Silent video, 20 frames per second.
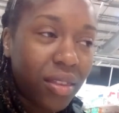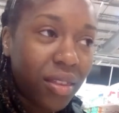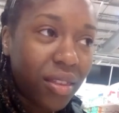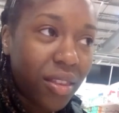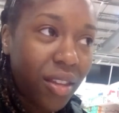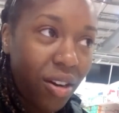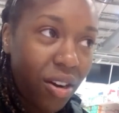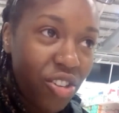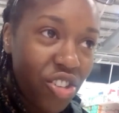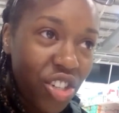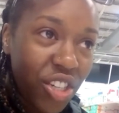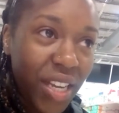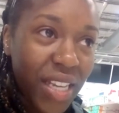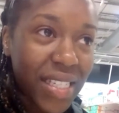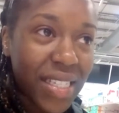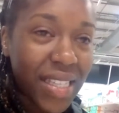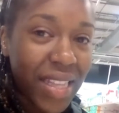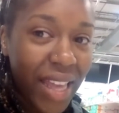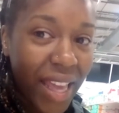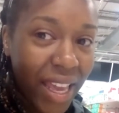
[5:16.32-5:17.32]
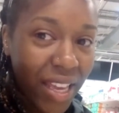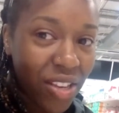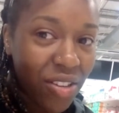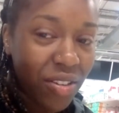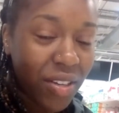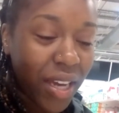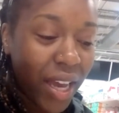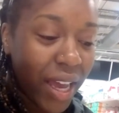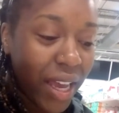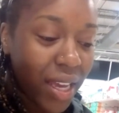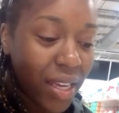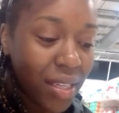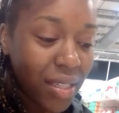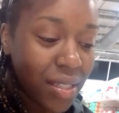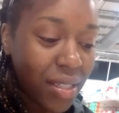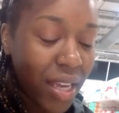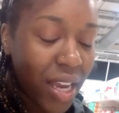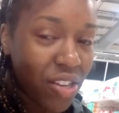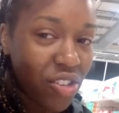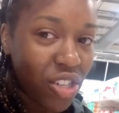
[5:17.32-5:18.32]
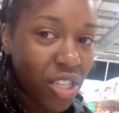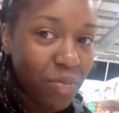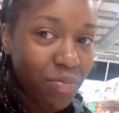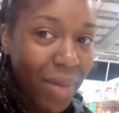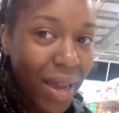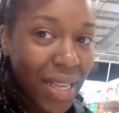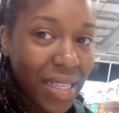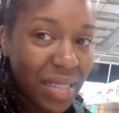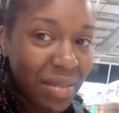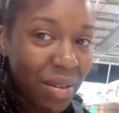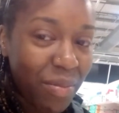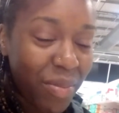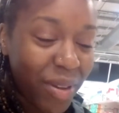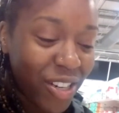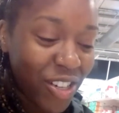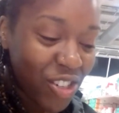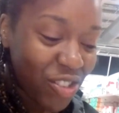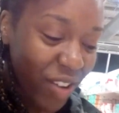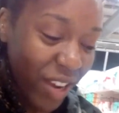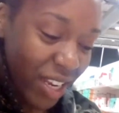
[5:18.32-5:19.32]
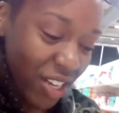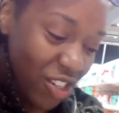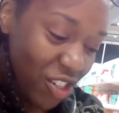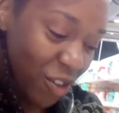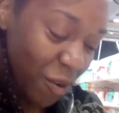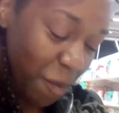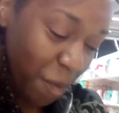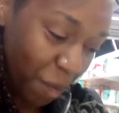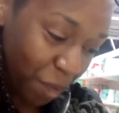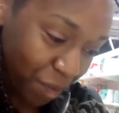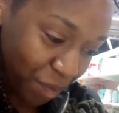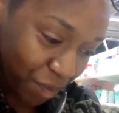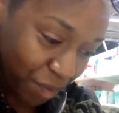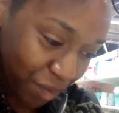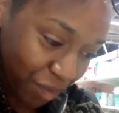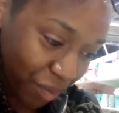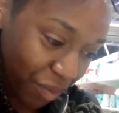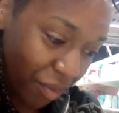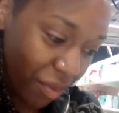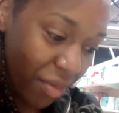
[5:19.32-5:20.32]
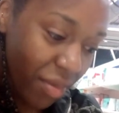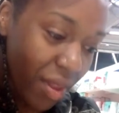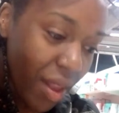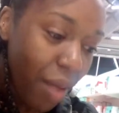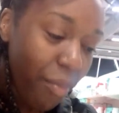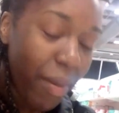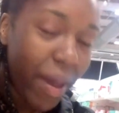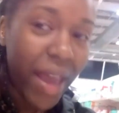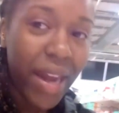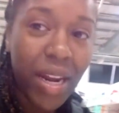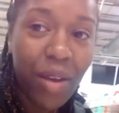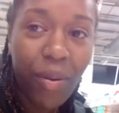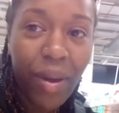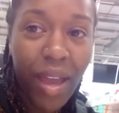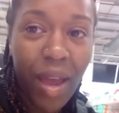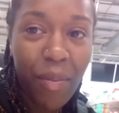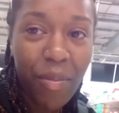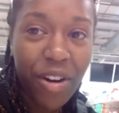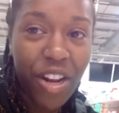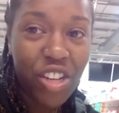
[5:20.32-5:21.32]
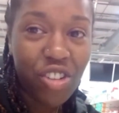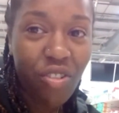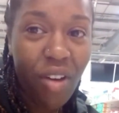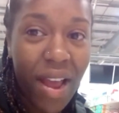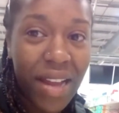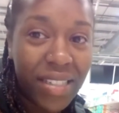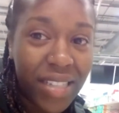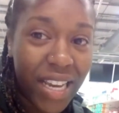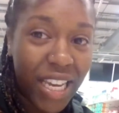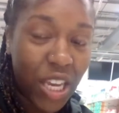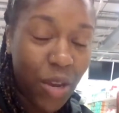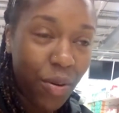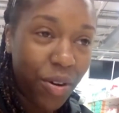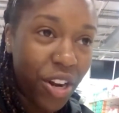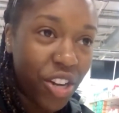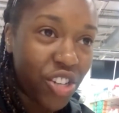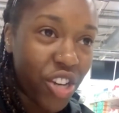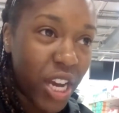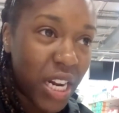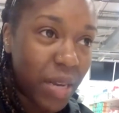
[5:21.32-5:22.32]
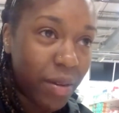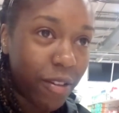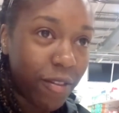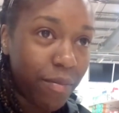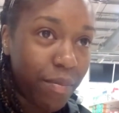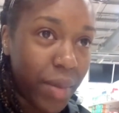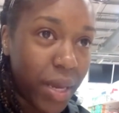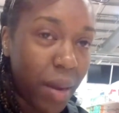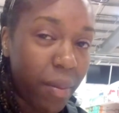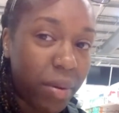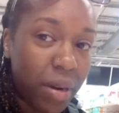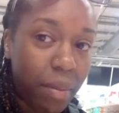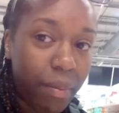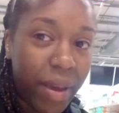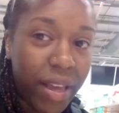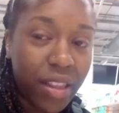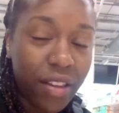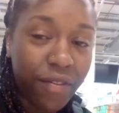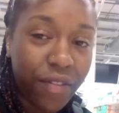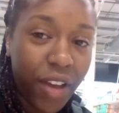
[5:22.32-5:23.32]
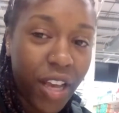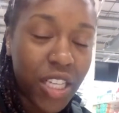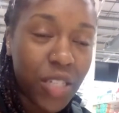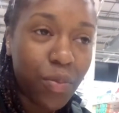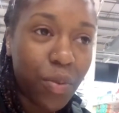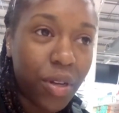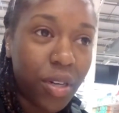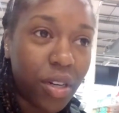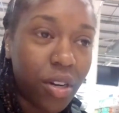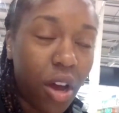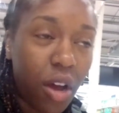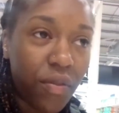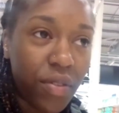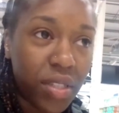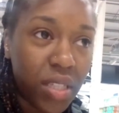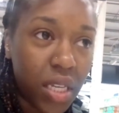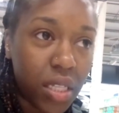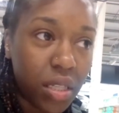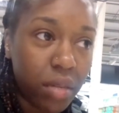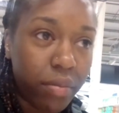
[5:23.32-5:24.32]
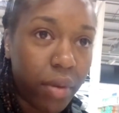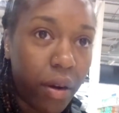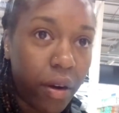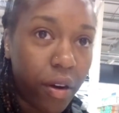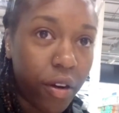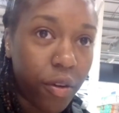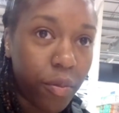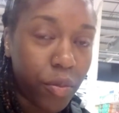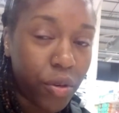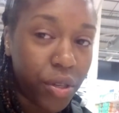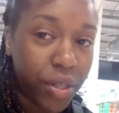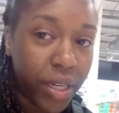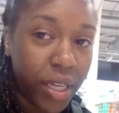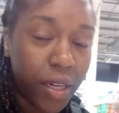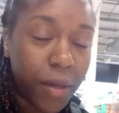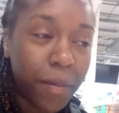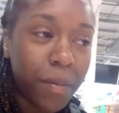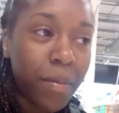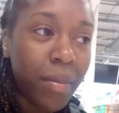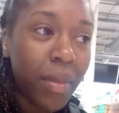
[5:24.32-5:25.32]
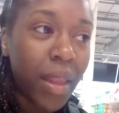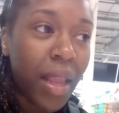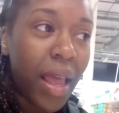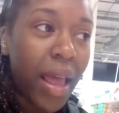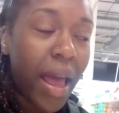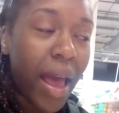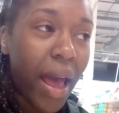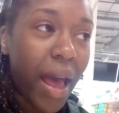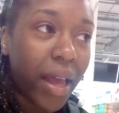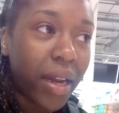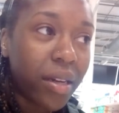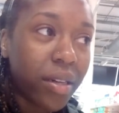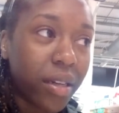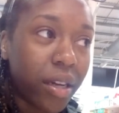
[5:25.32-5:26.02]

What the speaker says: The logic is there, you guys. It just might seem a bit strange. But anyway, I'm going to try and take you on a journey with me. I'm going to make the first one obviously tomorrow morning, and